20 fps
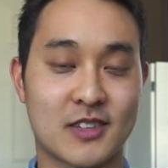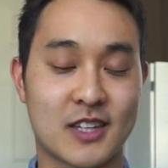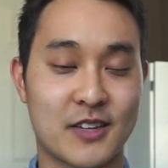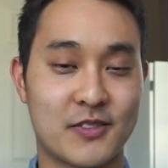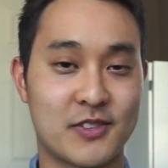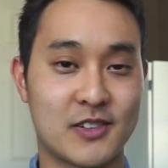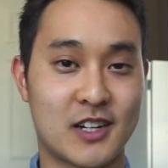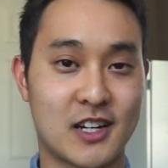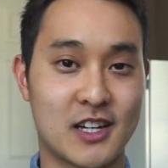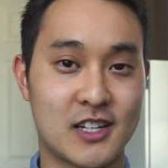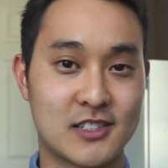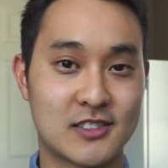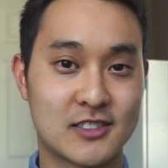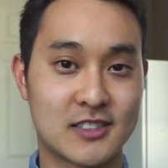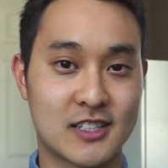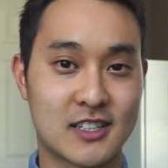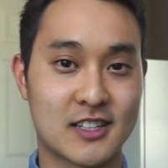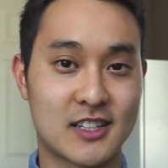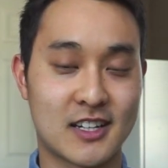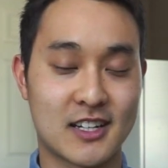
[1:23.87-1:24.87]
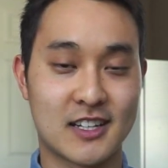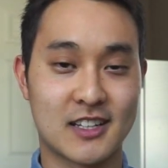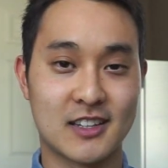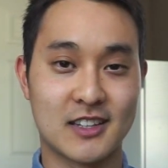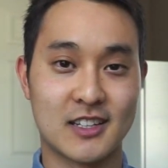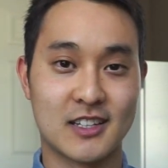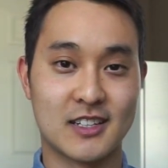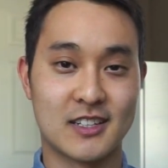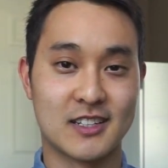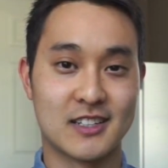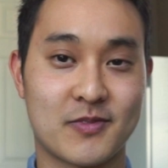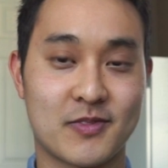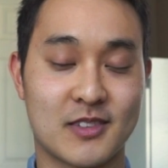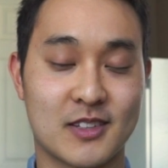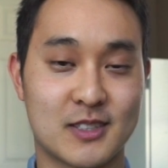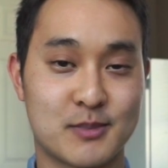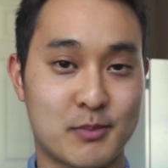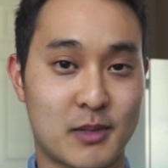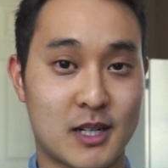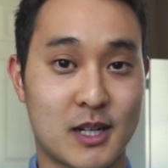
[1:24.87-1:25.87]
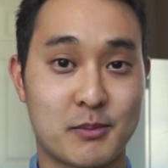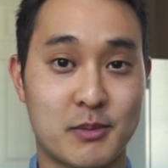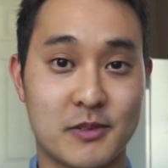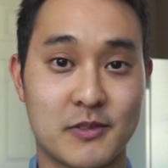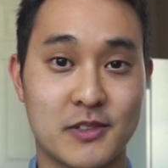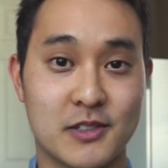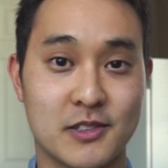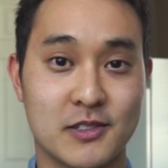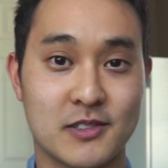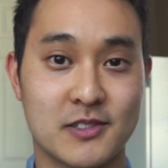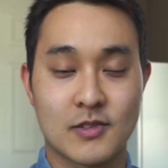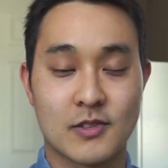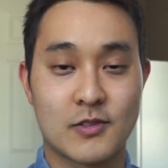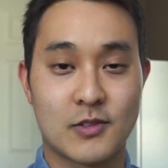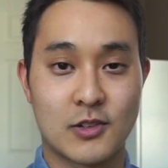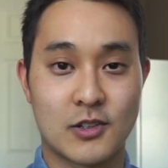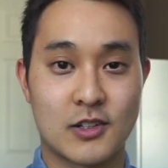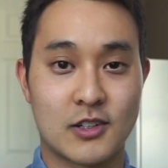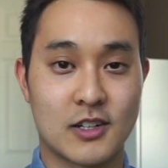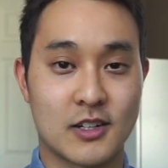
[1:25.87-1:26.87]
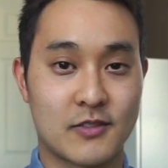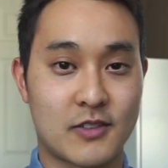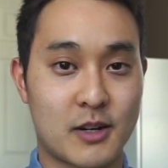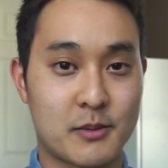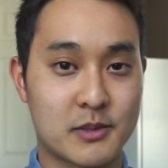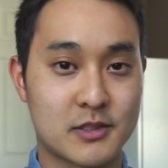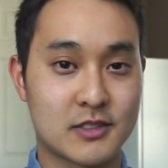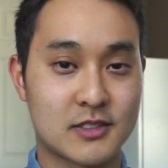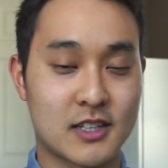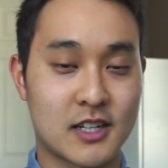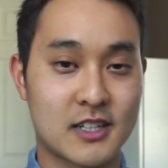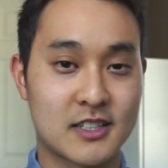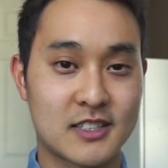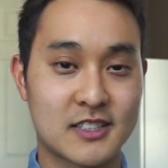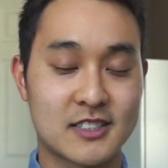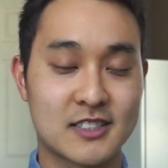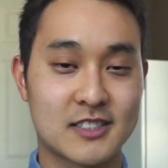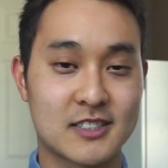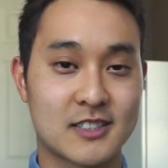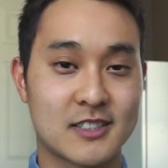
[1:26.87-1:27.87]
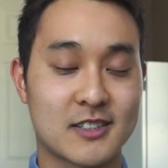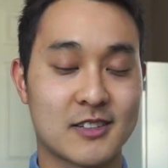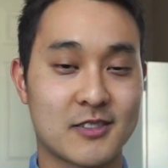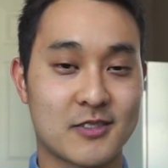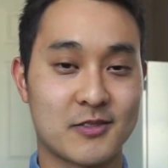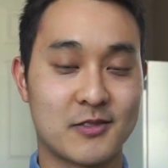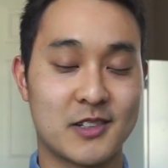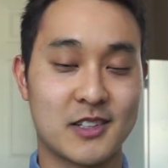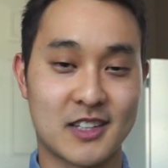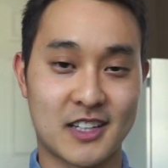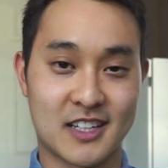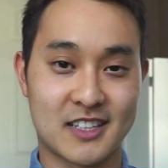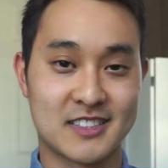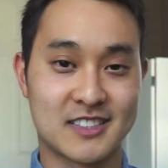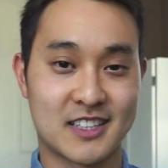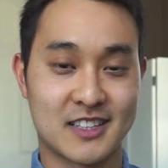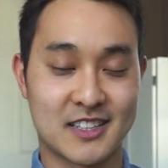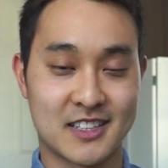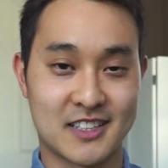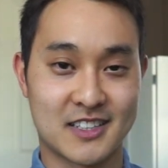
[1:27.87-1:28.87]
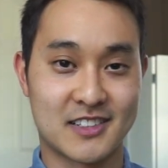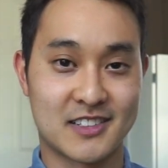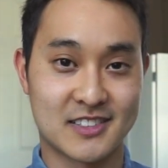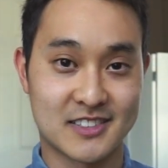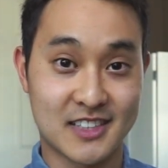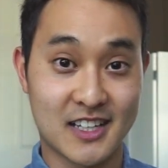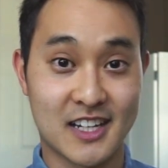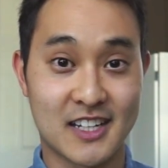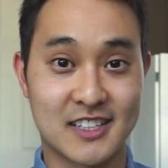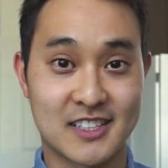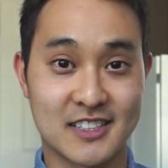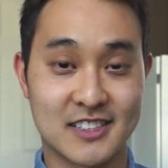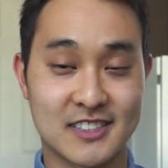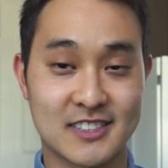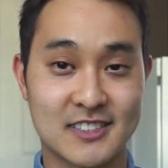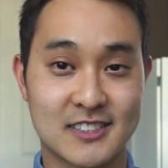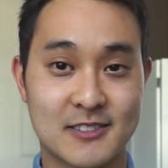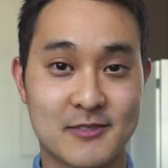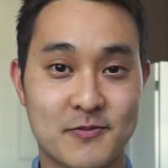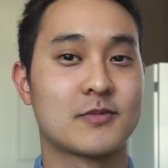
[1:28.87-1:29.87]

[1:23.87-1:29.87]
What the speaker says: If you're not interested in that, then this might not be for you. For environmental scientists, realize that they are scientists.